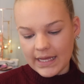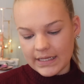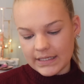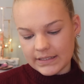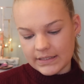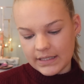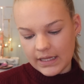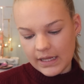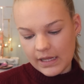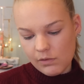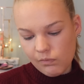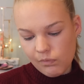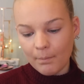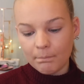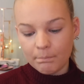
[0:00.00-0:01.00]
It's
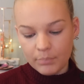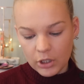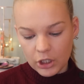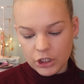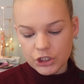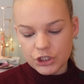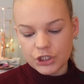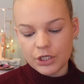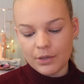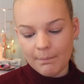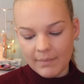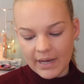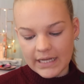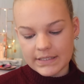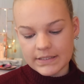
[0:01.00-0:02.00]
the Blushed
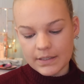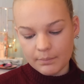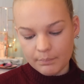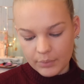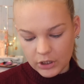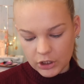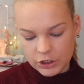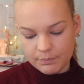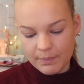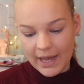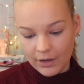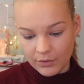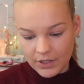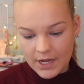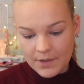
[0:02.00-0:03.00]
Matte Blush
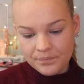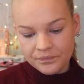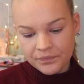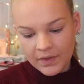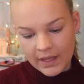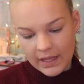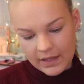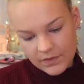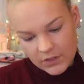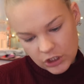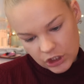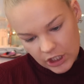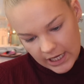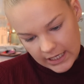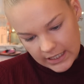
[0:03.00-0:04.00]
Powder in the
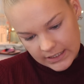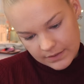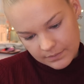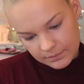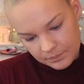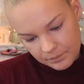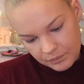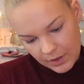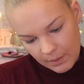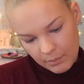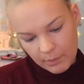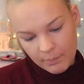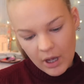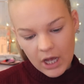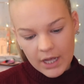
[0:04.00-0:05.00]
shade
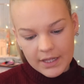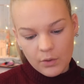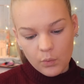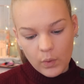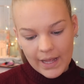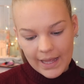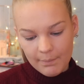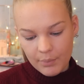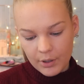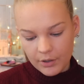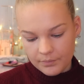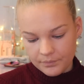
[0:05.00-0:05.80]
Papaya Whip.